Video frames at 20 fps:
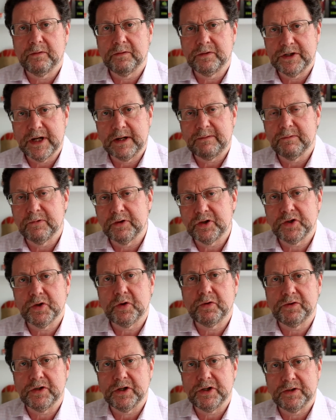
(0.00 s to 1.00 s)
general
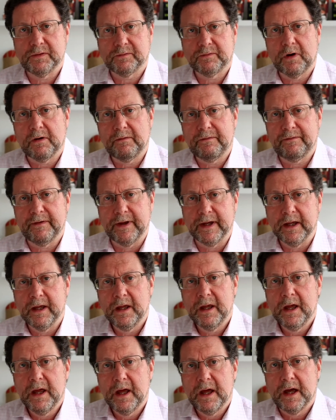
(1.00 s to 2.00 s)
shortage of coffee,
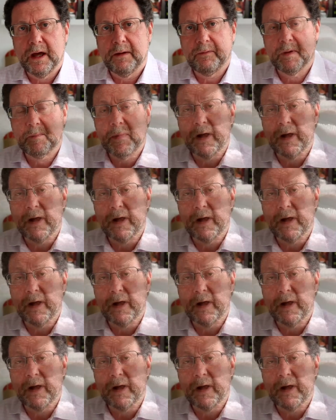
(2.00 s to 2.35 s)
uh, the